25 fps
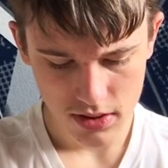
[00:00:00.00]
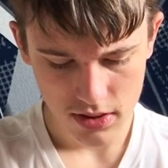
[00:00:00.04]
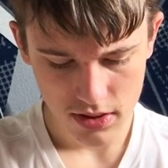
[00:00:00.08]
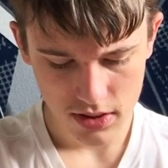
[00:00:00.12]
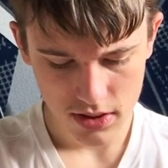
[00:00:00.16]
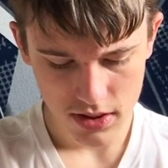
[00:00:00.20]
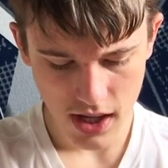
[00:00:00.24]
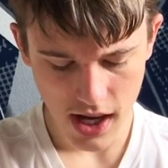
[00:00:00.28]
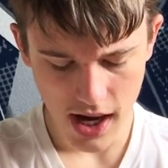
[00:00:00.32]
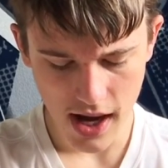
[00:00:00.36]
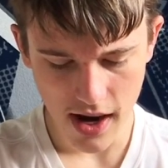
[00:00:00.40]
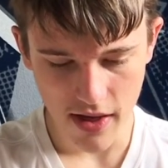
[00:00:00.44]

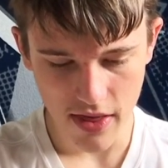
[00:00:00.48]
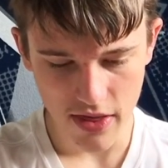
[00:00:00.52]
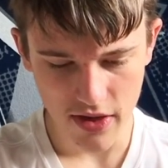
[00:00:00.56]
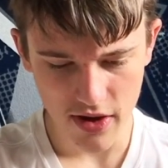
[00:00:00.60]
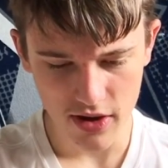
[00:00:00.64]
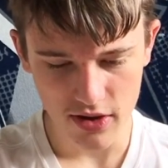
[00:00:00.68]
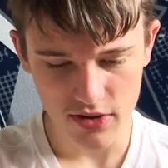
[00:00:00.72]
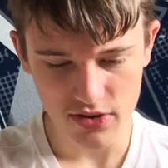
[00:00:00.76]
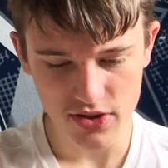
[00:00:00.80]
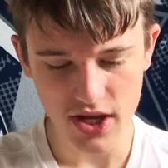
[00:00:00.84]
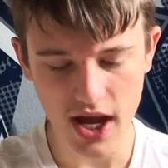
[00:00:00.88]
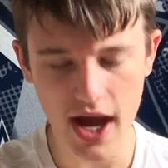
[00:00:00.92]
So out of
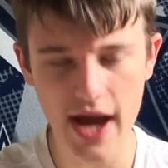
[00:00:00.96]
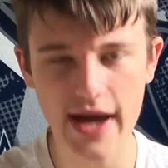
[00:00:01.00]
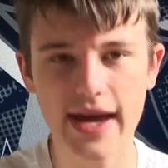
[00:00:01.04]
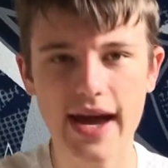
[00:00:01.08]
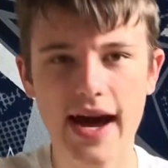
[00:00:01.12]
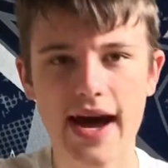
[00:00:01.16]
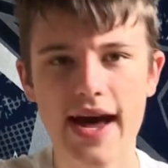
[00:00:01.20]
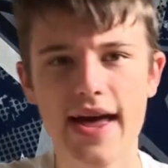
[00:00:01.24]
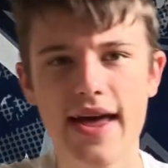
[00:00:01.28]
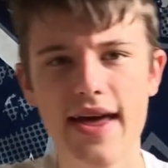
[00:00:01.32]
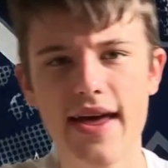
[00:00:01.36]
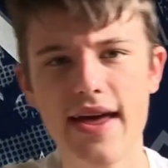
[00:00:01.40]
those, I
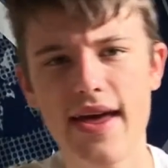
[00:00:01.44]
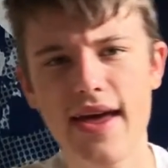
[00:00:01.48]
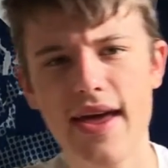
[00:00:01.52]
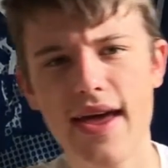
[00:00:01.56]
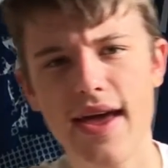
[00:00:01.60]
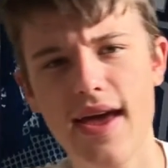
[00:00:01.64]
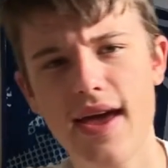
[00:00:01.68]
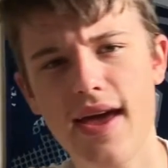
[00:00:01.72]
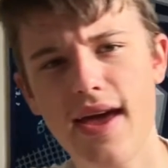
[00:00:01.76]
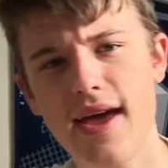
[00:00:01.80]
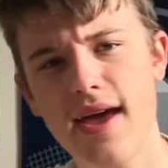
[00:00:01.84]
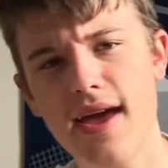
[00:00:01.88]
got
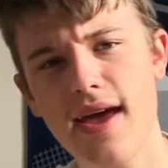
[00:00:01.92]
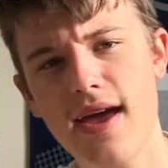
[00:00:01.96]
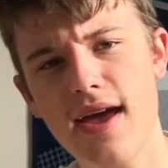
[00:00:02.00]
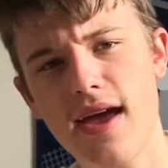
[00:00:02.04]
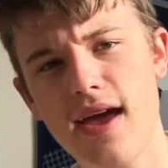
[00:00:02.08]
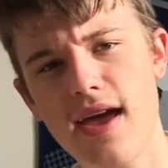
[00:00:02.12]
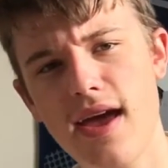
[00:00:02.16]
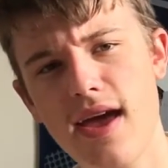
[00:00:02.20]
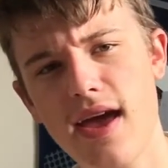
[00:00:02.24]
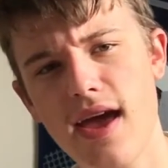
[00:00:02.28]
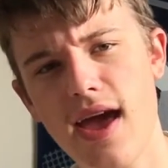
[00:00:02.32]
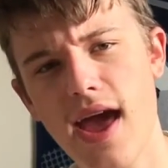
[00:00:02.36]

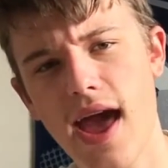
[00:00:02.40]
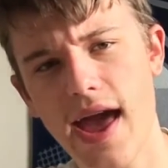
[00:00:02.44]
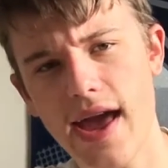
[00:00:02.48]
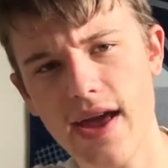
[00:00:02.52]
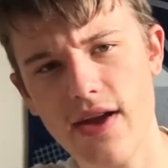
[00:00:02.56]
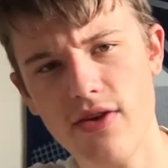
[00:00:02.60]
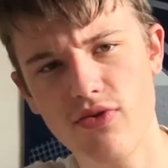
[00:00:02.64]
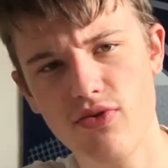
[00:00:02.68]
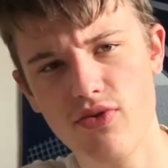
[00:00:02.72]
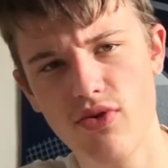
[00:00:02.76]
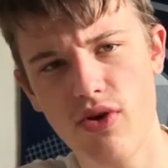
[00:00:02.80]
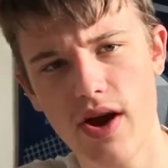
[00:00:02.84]

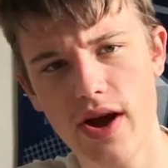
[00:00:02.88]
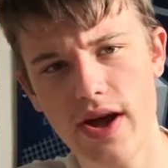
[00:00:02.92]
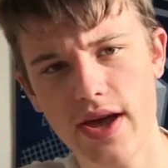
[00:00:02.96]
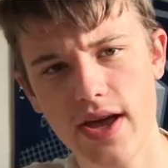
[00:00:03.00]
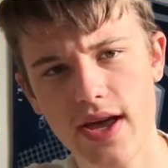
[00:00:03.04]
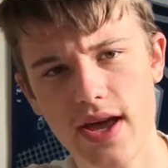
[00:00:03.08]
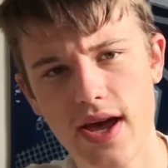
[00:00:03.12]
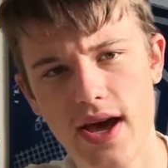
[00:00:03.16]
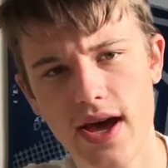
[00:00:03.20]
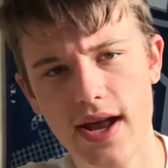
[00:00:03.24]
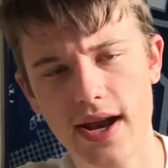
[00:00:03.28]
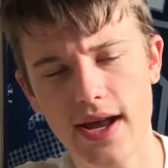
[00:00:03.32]
8
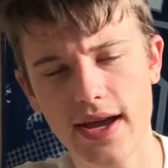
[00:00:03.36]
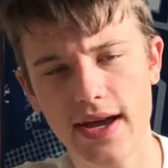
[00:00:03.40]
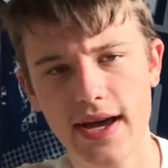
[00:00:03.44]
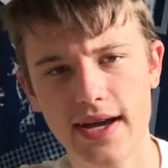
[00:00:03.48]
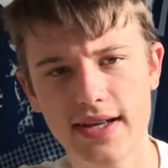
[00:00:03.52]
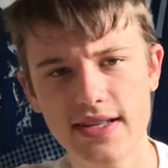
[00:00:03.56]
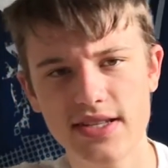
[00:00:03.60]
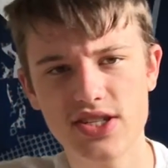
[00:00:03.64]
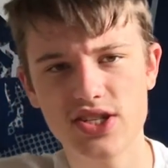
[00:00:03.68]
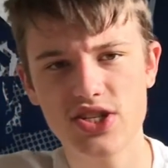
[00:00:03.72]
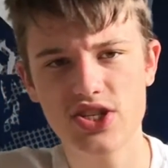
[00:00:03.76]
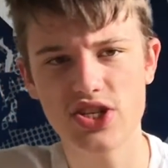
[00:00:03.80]
right, and I
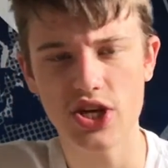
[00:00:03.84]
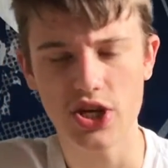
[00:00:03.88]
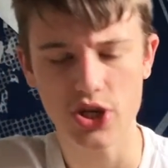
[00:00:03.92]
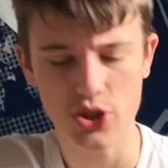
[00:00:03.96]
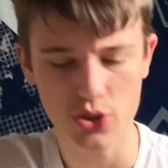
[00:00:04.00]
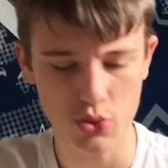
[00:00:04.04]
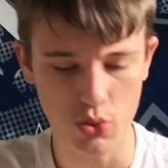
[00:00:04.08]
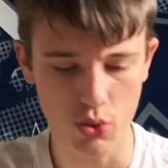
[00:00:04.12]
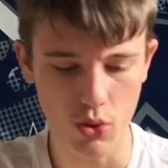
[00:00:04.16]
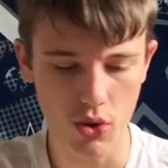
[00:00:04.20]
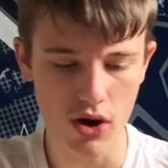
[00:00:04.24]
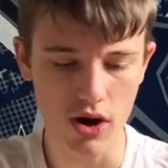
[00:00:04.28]
got
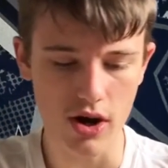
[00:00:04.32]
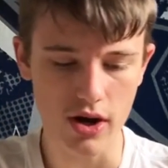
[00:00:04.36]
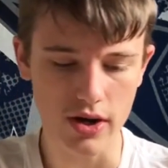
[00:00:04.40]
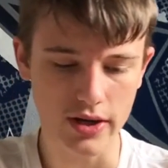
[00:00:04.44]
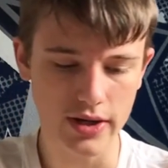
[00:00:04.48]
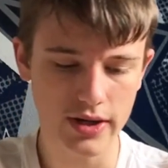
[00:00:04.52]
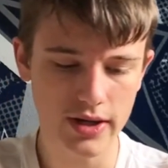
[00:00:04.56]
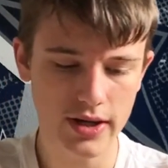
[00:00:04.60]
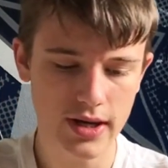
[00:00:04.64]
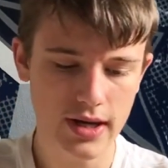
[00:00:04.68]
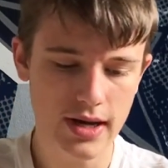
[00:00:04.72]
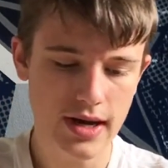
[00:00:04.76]
6 wrong.
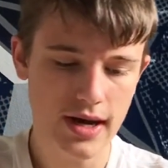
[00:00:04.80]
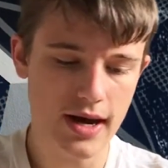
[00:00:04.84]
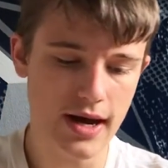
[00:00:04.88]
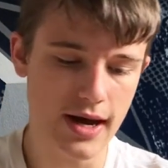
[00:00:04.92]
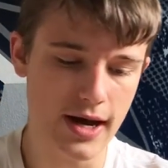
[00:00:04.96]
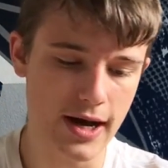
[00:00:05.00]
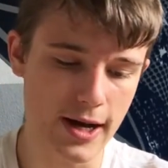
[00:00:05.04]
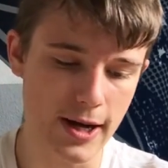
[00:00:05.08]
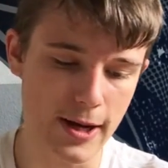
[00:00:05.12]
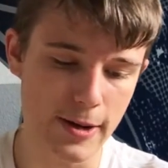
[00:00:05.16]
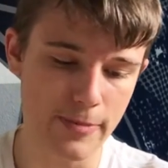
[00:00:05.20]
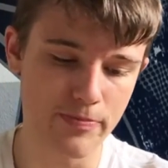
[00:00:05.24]

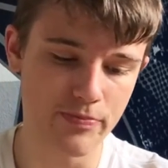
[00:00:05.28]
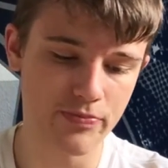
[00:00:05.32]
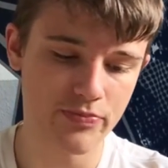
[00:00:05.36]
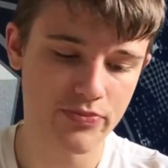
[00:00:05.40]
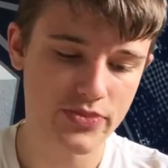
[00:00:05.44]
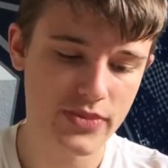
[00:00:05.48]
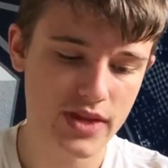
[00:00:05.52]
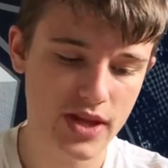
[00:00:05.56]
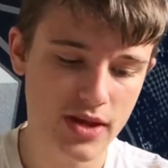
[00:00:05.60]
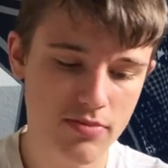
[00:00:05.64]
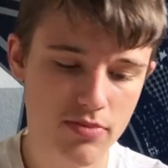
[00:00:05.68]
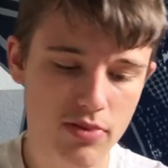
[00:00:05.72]

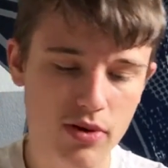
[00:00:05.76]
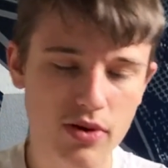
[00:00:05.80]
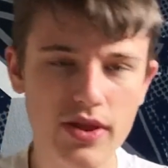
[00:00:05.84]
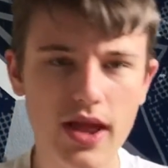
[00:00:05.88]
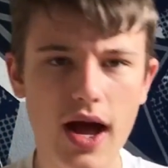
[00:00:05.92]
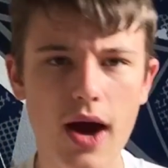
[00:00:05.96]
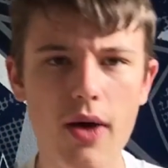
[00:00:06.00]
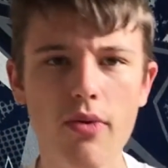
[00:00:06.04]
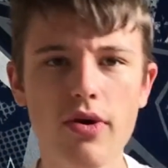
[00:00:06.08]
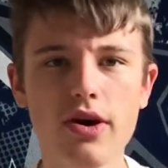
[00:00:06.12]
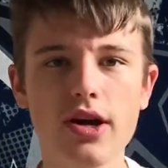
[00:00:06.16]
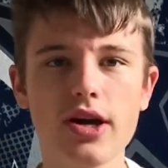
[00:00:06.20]
But
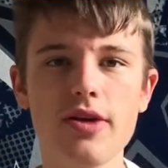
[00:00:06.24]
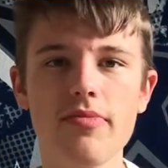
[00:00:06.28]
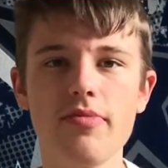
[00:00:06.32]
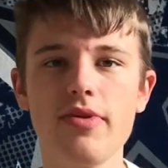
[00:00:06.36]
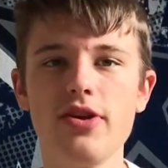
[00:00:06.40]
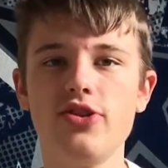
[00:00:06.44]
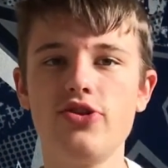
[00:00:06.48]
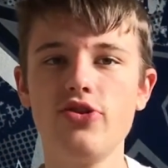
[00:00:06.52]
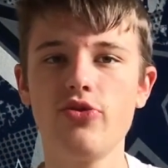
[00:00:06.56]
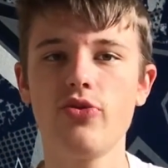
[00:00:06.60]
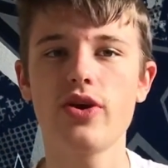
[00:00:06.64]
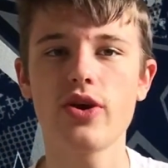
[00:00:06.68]
now we're going to
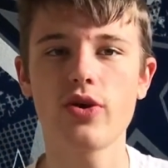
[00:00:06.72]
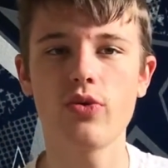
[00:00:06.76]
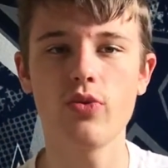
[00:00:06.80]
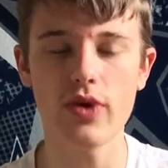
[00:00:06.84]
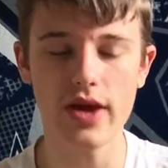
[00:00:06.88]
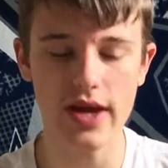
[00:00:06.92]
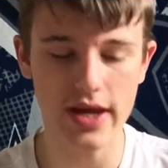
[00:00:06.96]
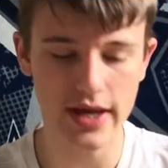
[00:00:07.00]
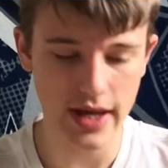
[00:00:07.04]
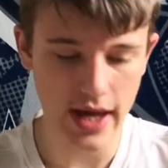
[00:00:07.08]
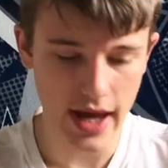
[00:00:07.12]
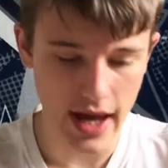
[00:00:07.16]
be doing
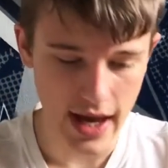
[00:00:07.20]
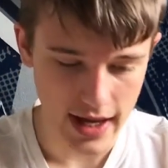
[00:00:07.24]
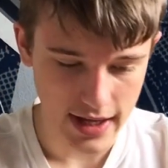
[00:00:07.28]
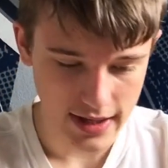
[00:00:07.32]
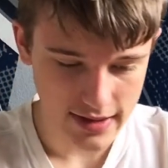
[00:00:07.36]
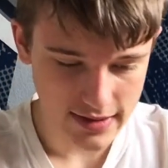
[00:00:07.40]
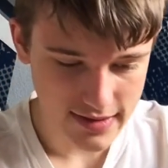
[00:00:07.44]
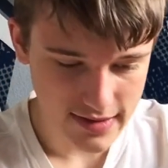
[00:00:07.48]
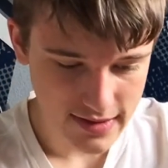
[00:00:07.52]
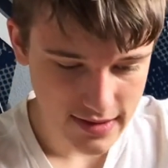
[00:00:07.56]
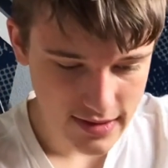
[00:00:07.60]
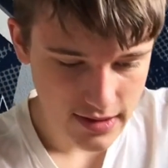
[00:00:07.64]
week
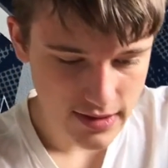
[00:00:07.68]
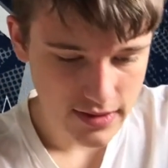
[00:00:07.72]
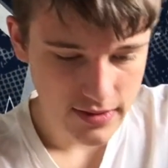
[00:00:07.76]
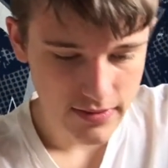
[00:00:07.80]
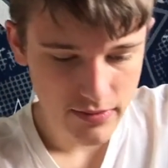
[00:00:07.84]
8.